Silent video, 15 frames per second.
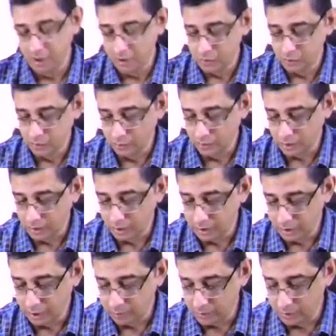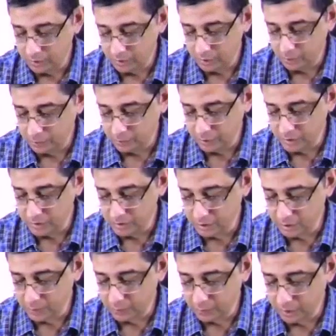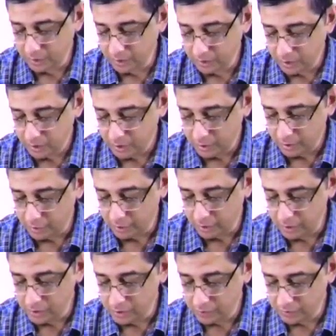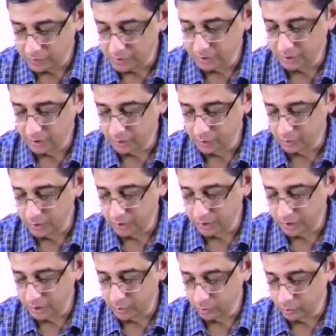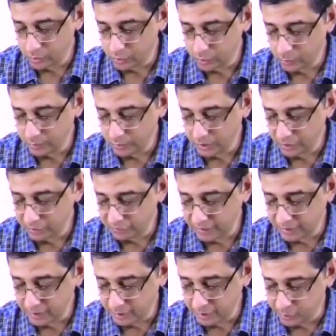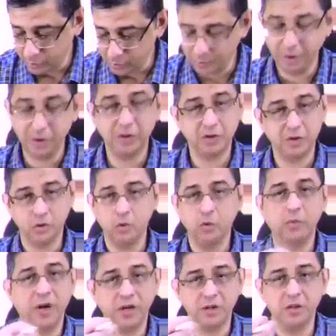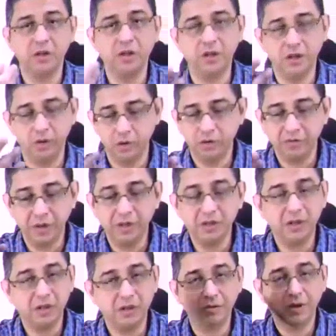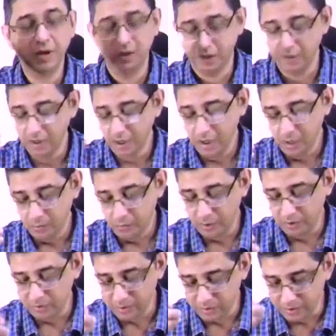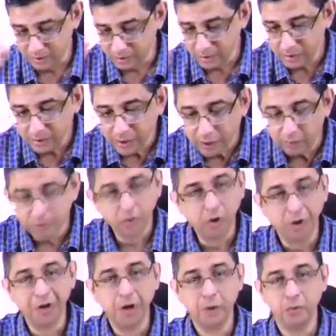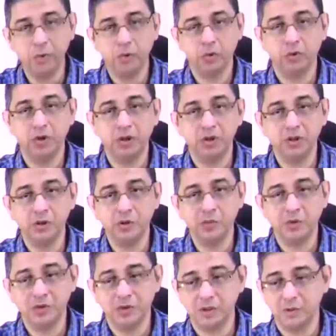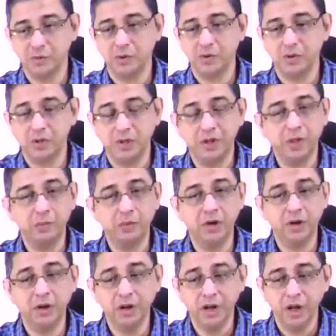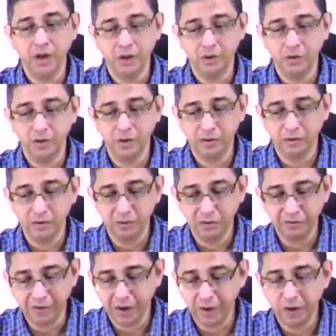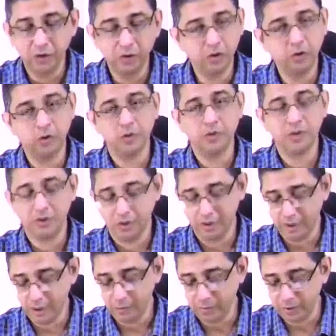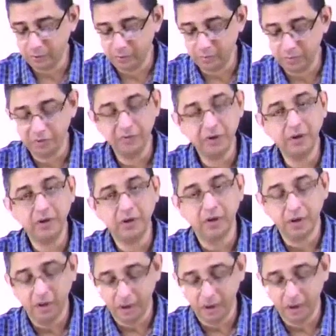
So ultimately, the presynaptic release of acetylcholine can also be affected in these patients, though marginally, not very significantly, but still that will contribute to the disease process, because ultimately the firing of the neuromuscular end plate would be affected.